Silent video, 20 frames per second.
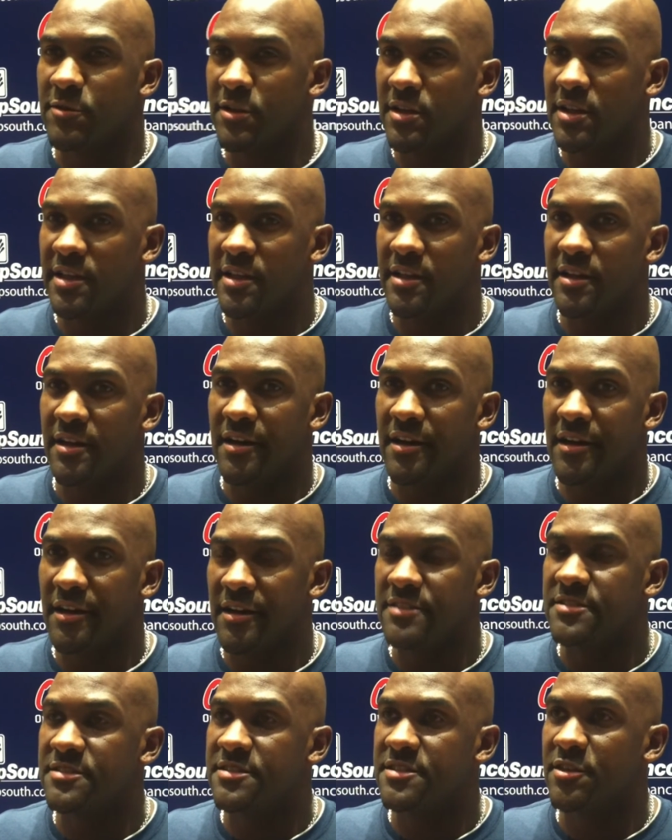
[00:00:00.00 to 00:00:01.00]
really
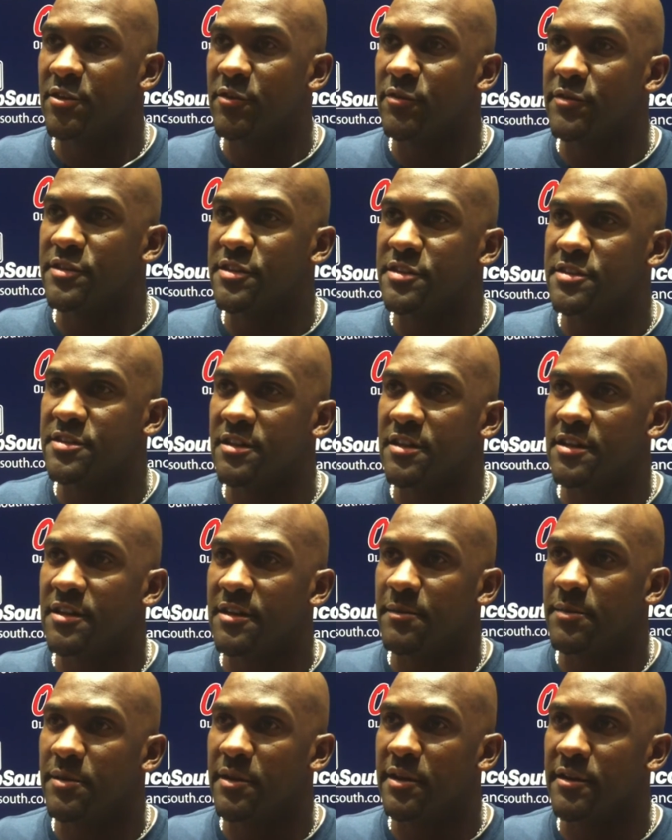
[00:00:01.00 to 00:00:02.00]
unselfish
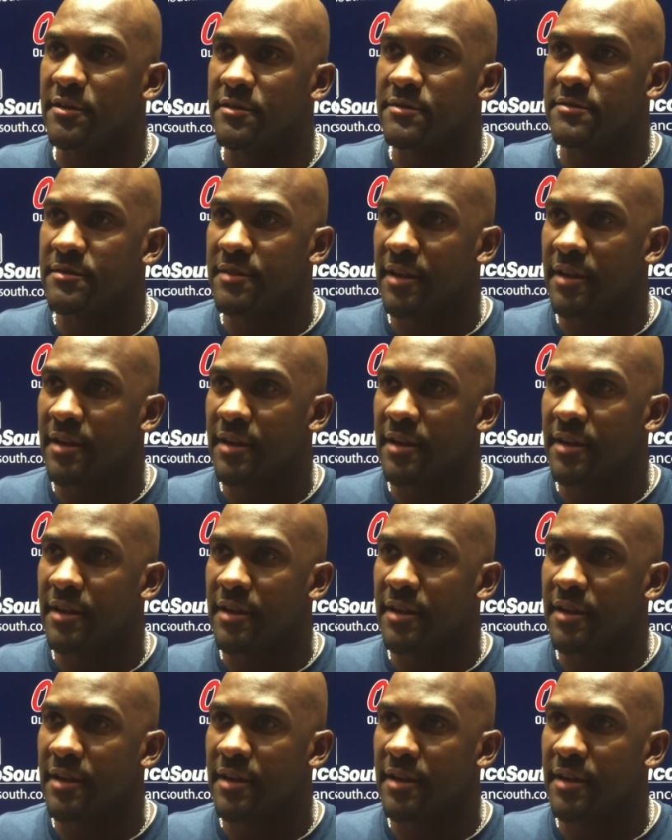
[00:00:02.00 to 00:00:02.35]
player.